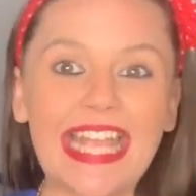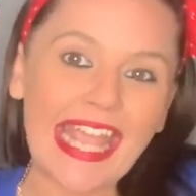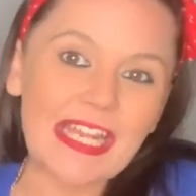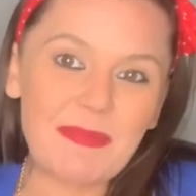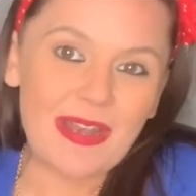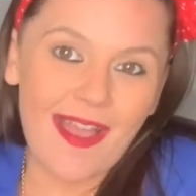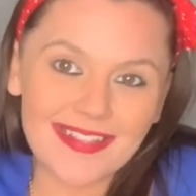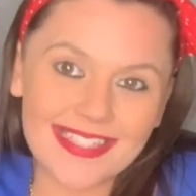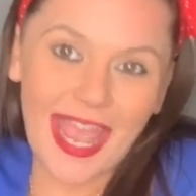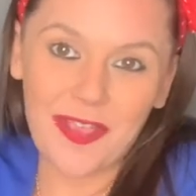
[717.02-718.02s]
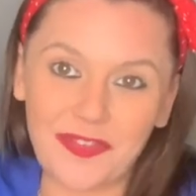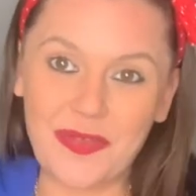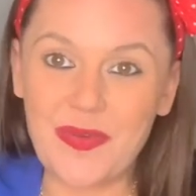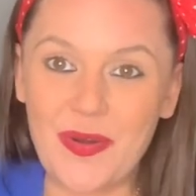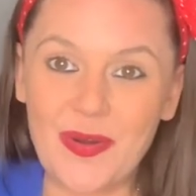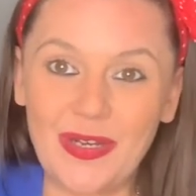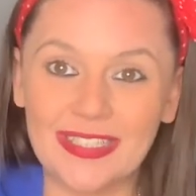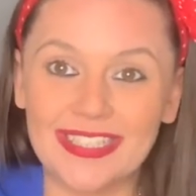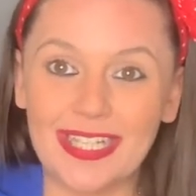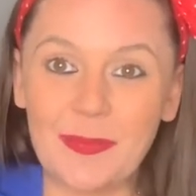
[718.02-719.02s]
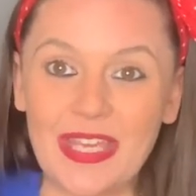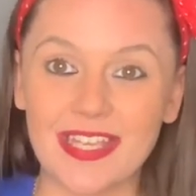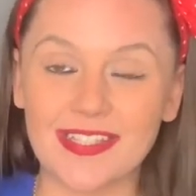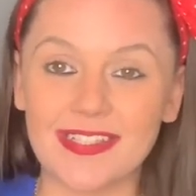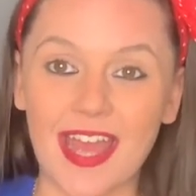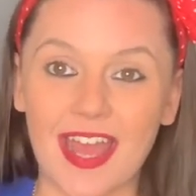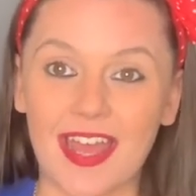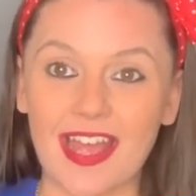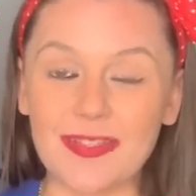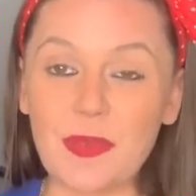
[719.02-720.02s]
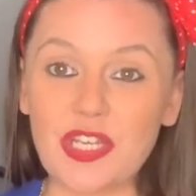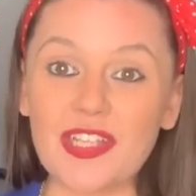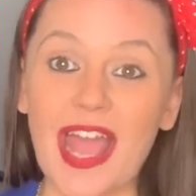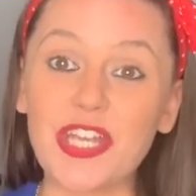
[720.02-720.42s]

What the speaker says: it'd be nice to get a few more, because as much as I